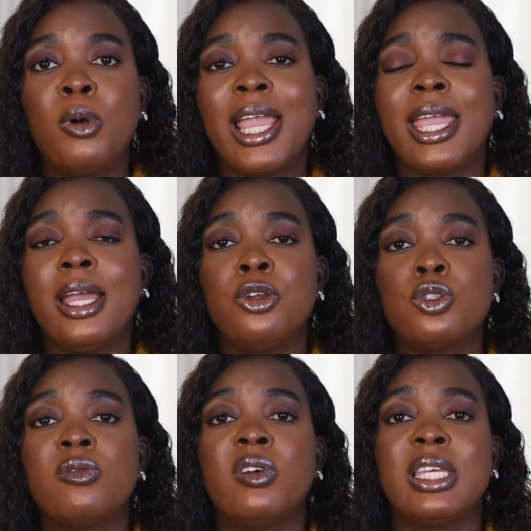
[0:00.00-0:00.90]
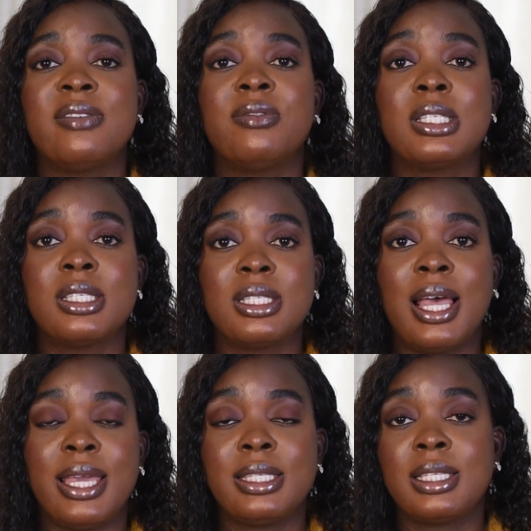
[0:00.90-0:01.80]
but I cannot
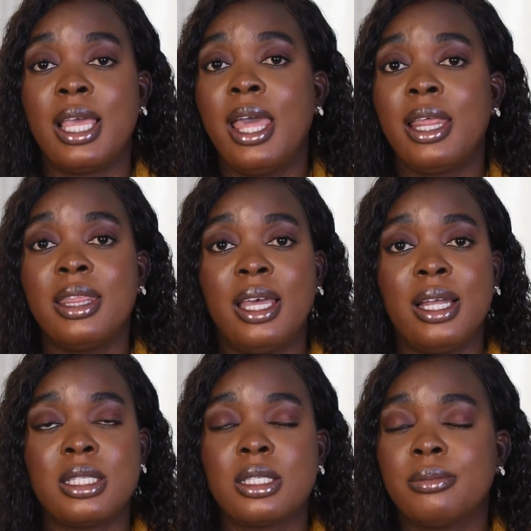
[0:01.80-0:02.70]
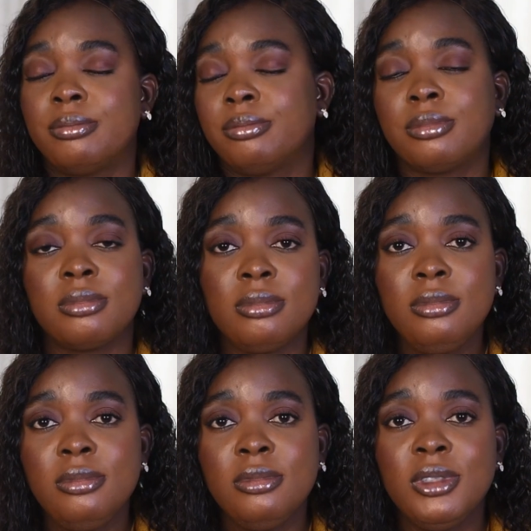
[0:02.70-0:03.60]
overemphasize that
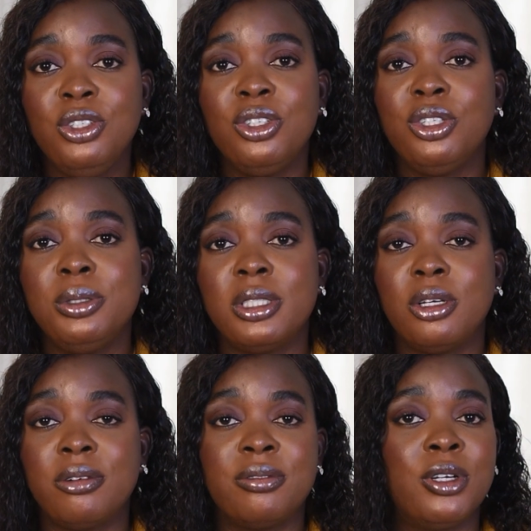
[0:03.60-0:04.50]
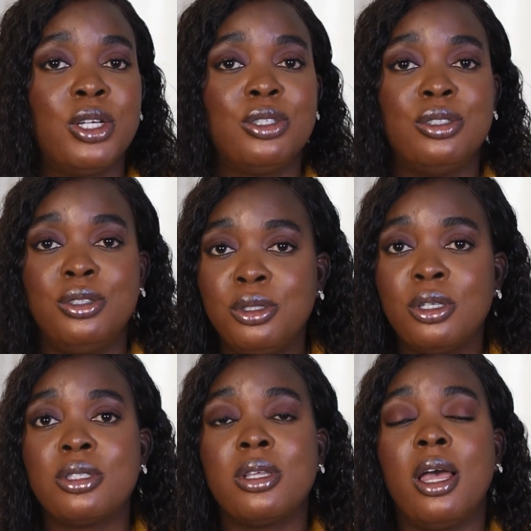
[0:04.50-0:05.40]
you're good enough. Do
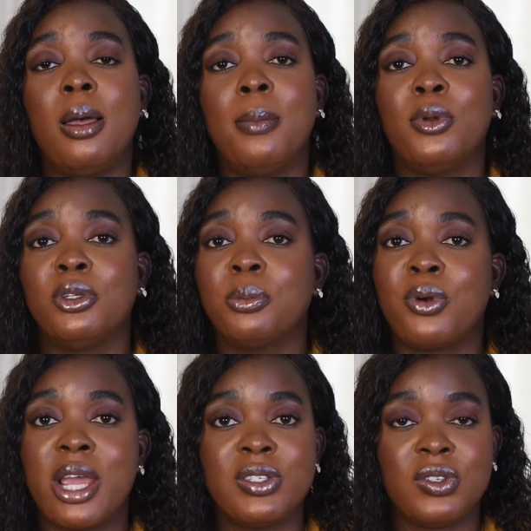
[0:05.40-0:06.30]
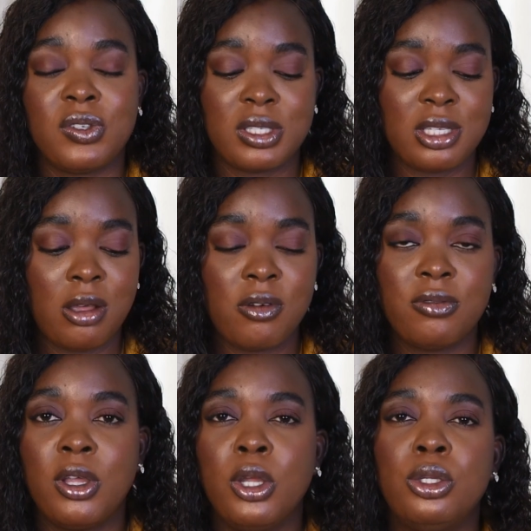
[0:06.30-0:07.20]
not underprice
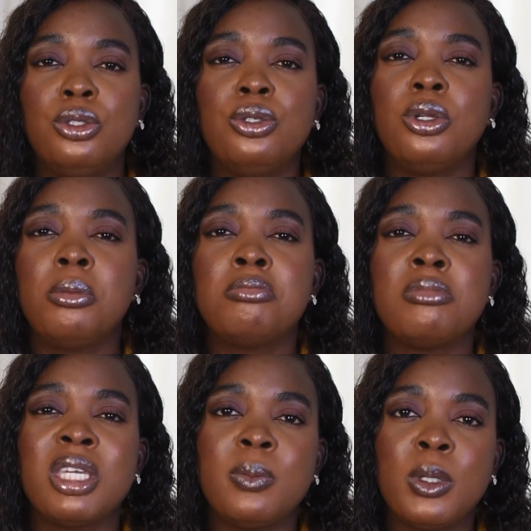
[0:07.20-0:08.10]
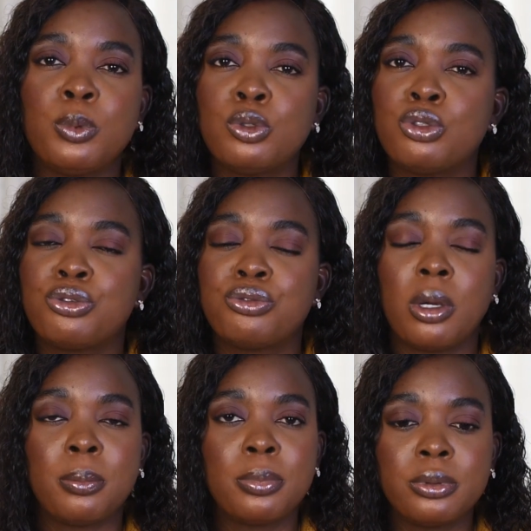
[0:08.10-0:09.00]
yourself. Do not make people
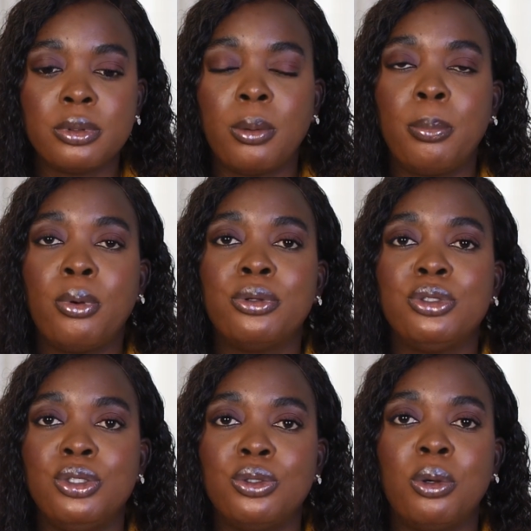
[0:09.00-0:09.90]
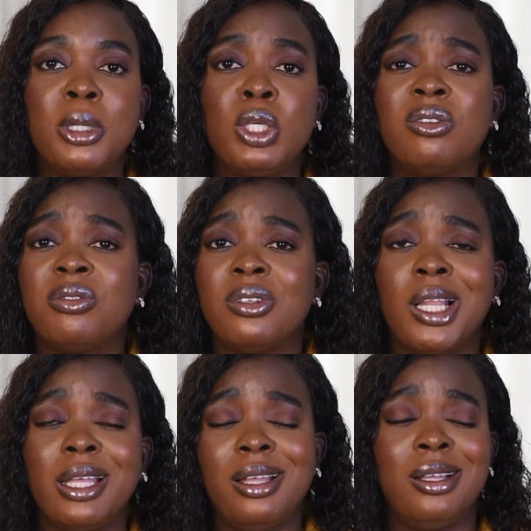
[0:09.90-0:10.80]
trample upon you or make you feel
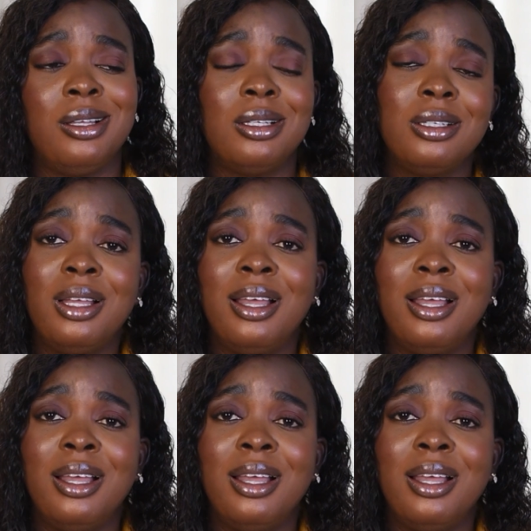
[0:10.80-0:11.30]
like, I